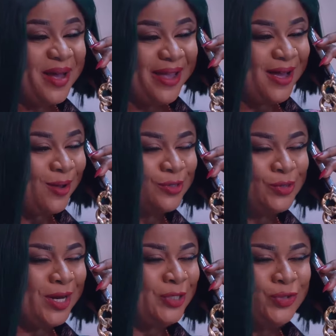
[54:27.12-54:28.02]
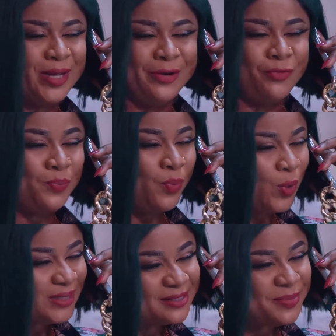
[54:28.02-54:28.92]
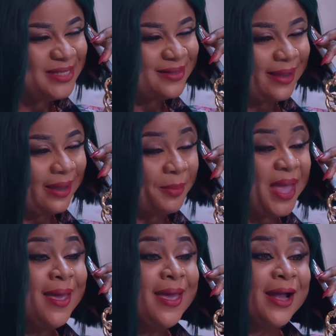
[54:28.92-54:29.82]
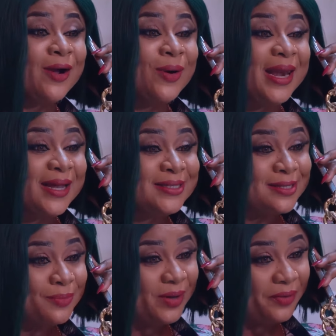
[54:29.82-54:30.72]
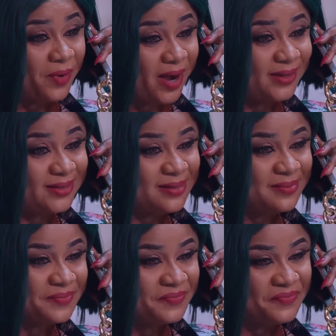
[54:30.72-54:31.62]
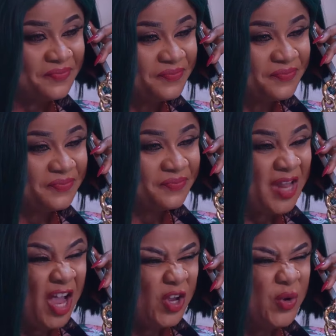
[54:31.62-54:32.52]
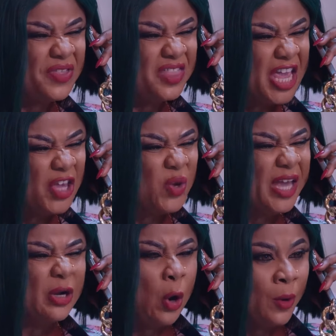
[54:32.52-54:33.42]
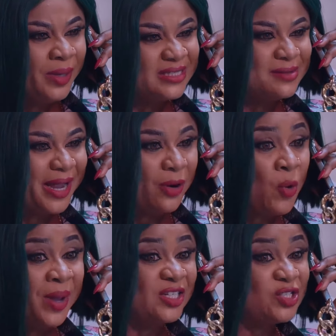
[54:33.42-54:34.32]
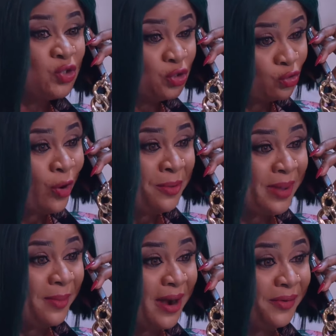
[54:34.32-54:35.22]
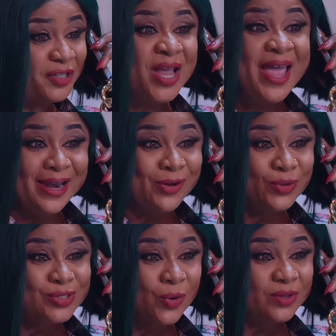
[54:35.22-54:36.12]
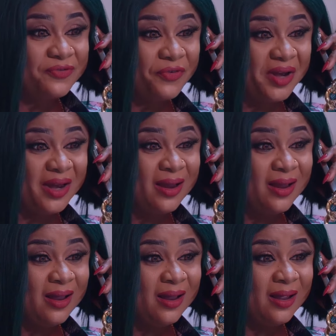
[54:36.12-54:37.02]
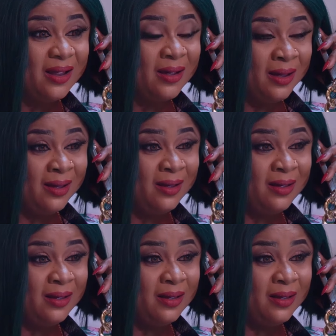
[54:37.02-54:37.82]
my house so that you can report me to him and collect the money, right? You think you can come into my home and destroy my marriage and go scot-free? Huh?